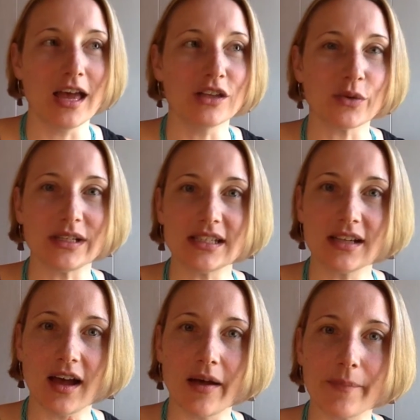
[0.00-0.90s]
So I did
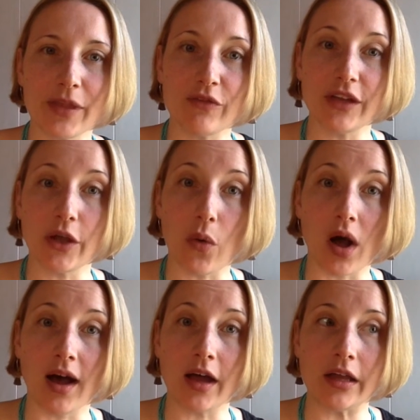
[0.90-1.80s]
a video
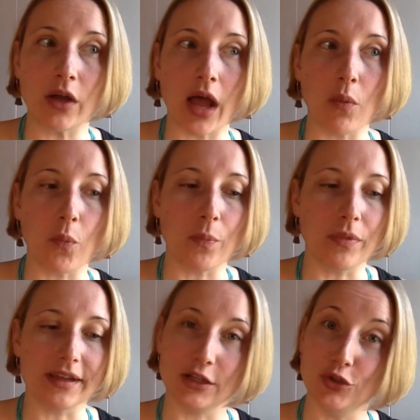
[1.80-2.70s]
on
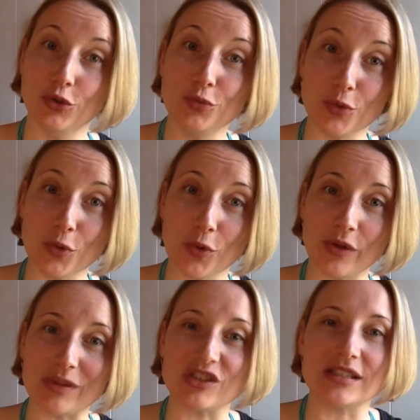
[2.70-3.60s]
like a new rule that
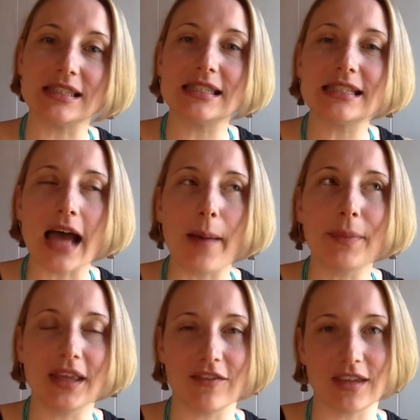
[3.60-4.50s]
we should stop
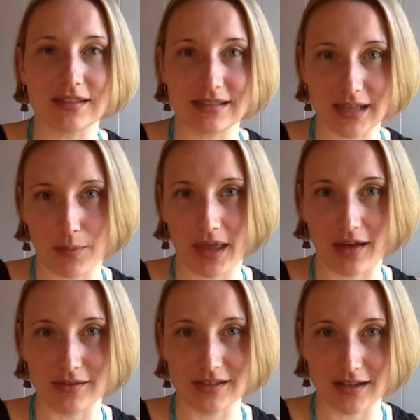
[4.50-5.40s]
giving stem
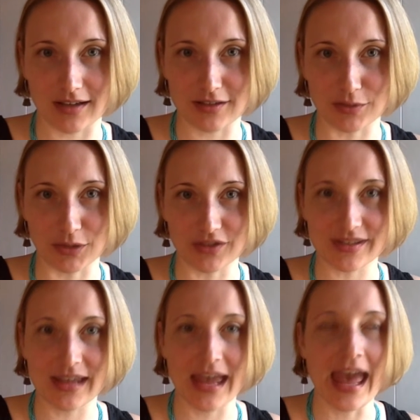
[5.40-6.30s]
counts to customers.
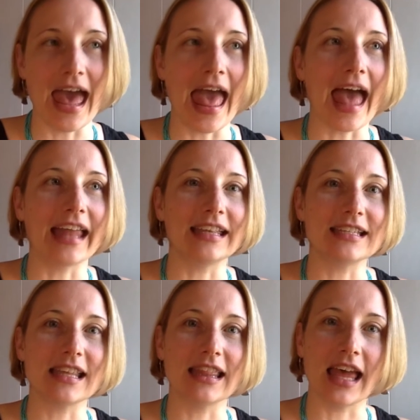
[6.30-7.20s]
And
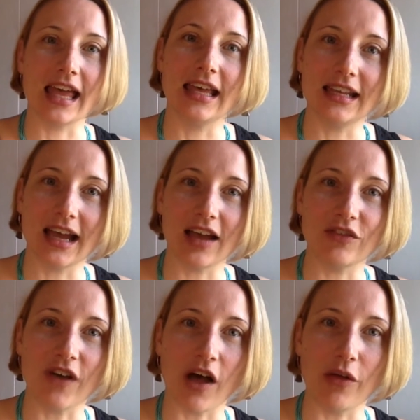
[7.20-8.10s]
then I
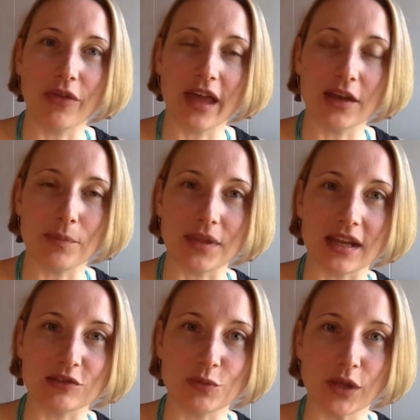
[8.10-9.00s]
followed that up the
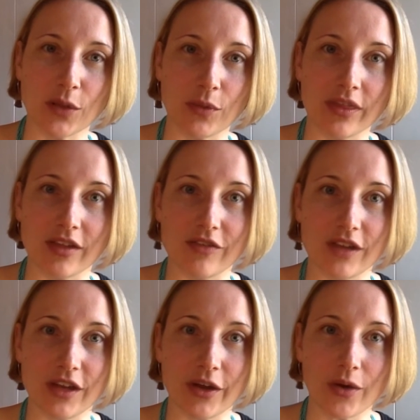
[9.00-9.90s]
next week with a
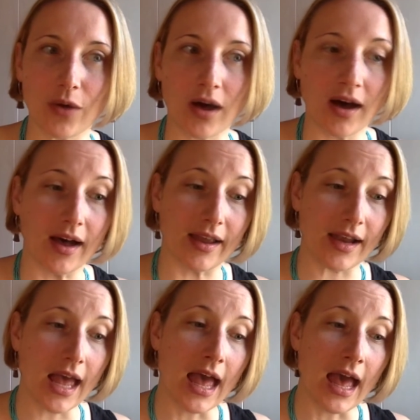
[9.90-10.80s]
video on
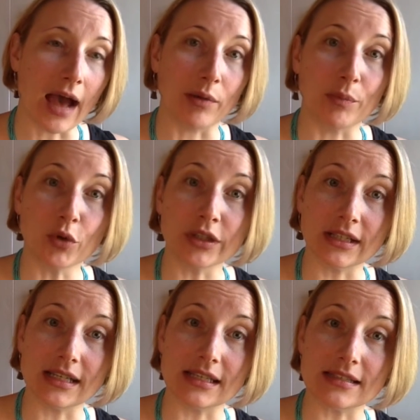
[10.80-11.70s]
how important
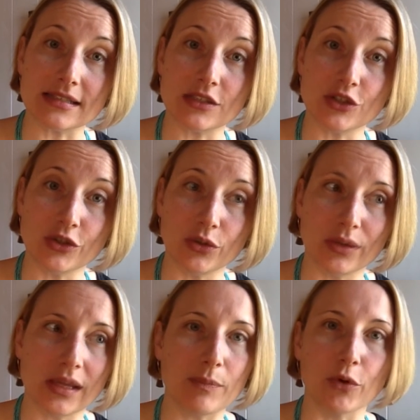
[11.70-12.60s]
it is to
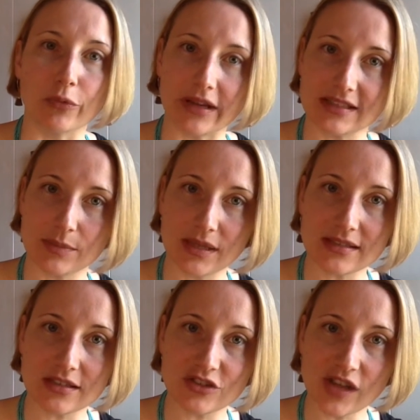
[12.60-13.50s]
keep your recipes
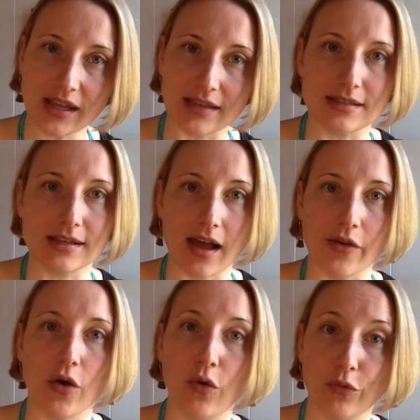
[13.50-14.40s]
in check and to not
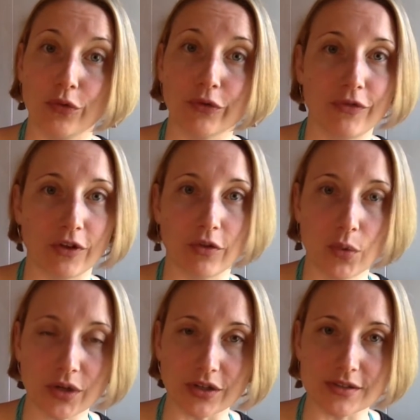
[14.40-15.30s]
overfill
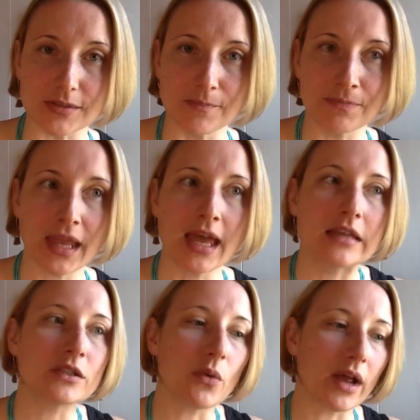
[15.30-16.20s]
orders.
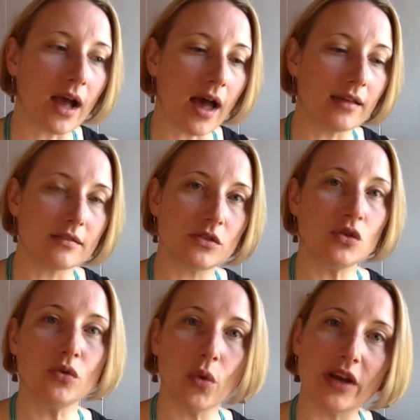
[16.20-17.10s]
So I got
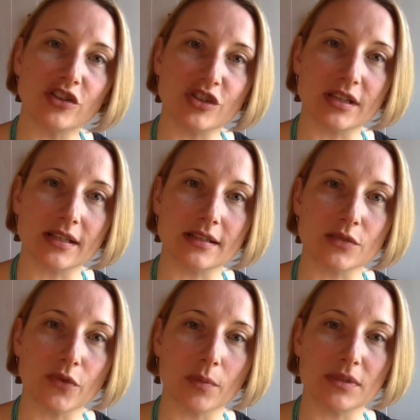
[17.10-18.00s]
two questions
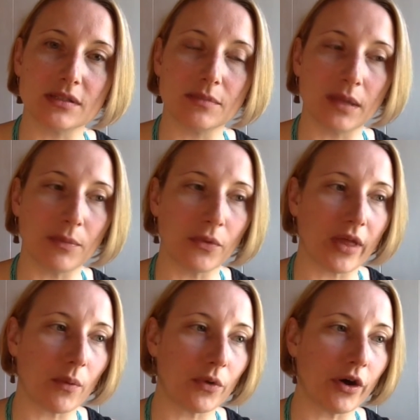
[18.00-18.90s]
from people
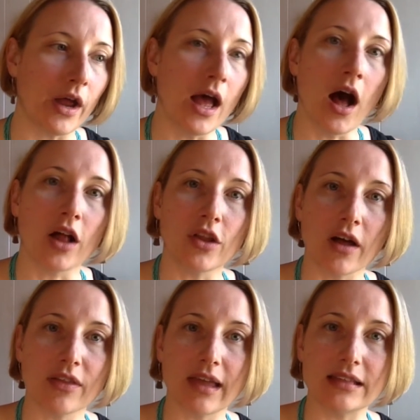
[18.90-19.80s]
that were along
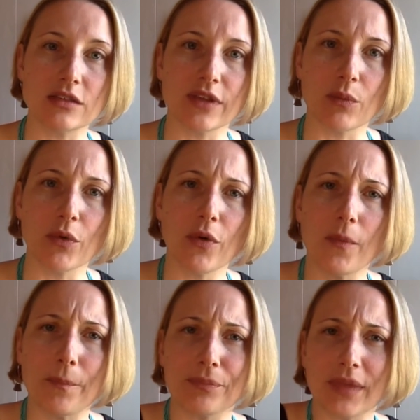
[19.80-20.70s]
the lines of like,
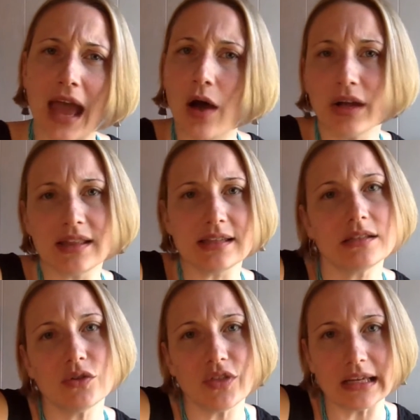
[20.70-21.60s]
well, how can these
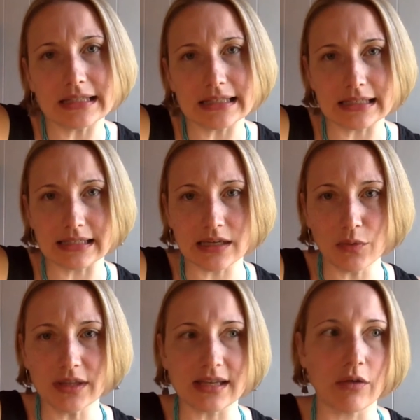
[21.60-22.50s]
two things exist at once?